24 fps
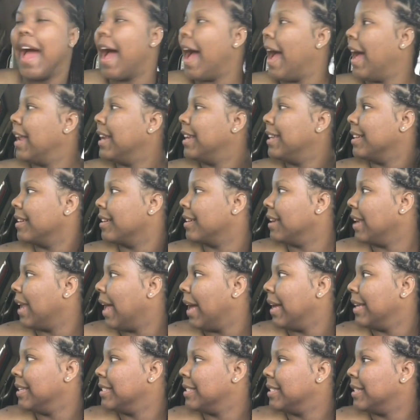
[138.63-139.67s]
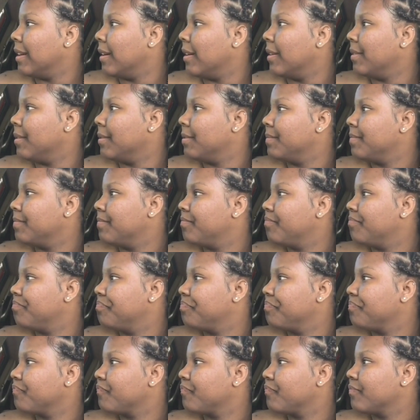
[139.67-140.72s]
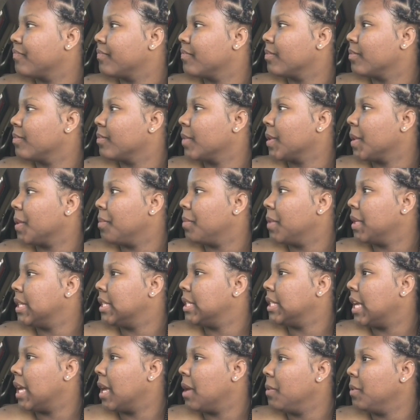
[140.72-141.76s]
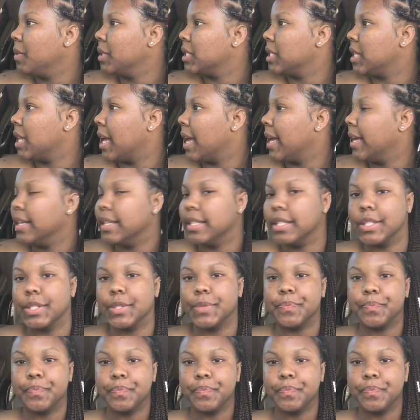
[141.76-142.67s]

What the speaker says: I look nice, though. But yeah, it was nice.